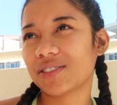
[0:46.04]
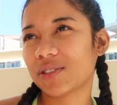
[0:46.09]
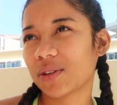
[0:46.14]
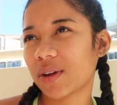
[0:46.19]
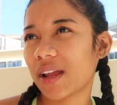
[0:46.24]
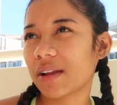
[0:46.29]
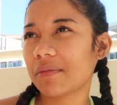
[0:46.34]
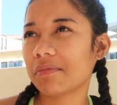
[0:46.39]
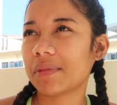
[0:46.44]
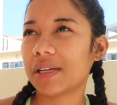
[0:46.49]

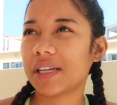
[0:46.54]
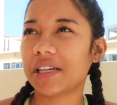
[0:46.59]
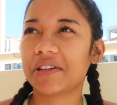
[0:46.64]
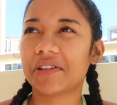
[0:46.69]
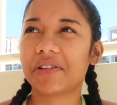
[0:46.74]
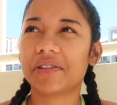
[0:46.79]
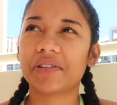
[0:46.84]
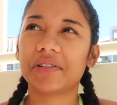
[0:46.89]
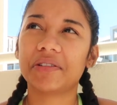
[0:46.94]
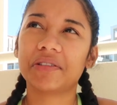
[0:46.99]

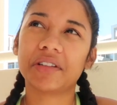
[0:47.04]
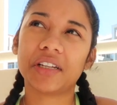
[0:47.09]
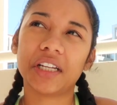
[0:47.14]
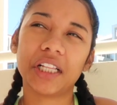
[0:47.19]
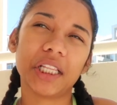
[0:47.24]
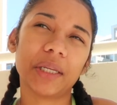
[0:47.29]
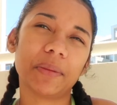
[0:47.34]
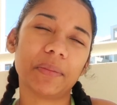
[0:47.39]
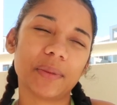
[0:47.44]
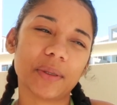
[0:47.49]
treadmill,
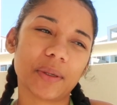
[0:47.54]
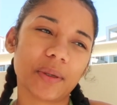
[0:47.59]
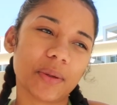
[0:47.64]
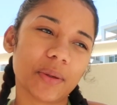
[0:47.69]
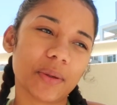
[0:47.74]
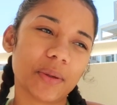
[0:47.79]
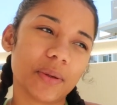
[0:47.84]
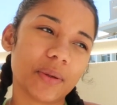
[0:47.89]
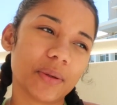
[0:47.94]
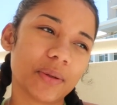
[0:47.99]

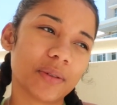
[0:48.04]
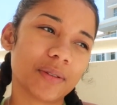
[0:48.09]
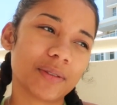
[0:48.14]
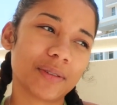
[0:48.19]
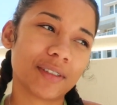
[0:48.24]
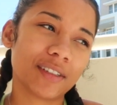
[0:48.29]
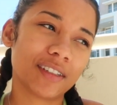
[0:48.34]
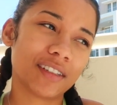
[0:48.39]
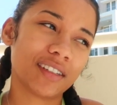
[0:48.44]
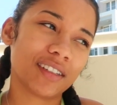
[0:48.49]
elliptical,
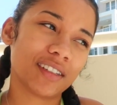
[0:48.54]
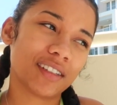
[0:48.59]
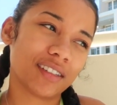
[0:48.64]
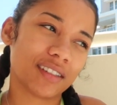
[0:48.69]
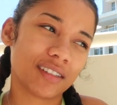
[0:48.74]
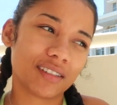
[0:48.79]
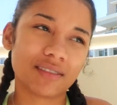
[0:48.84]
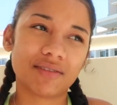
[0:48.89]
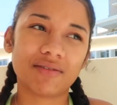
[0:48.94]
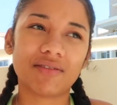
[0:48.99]

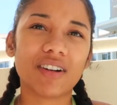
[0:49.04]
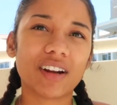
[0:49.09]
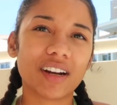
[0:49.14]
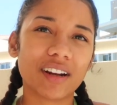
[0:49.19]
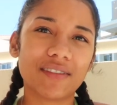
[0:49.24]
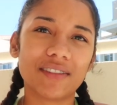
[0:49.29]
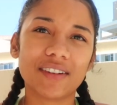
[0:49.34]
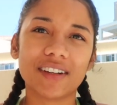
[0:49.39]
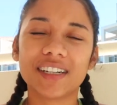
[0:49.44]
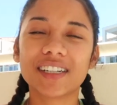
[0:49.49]

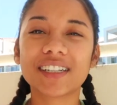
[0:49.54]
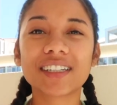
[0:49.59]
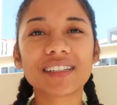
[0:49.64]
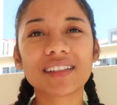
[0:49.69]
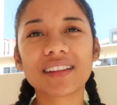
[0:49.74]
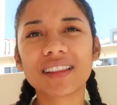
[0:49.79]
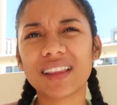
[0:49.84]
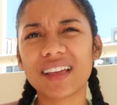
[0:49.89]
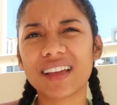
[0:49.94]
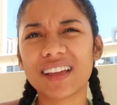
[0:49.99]
whatever,
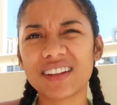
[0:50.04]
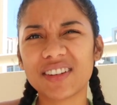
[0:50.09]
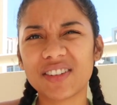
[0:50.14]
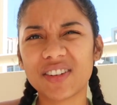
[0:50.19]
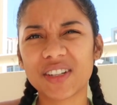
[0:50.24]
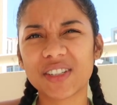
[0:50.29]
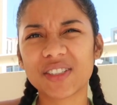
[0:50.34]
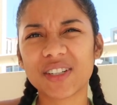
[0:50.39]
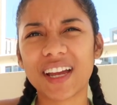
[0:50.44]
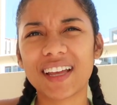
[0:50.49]
then you
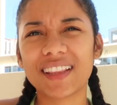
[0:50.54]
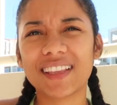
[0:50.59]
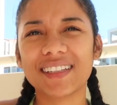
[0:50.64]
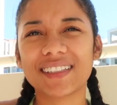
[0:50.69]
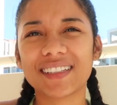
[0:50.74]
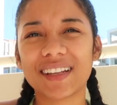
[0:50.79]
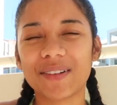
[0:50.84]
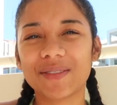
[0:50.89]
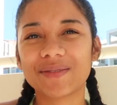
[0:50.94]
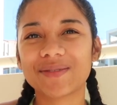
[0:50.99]
can try
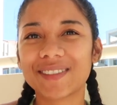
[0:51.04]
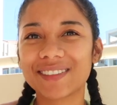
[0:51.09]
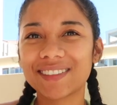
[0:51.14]
these out.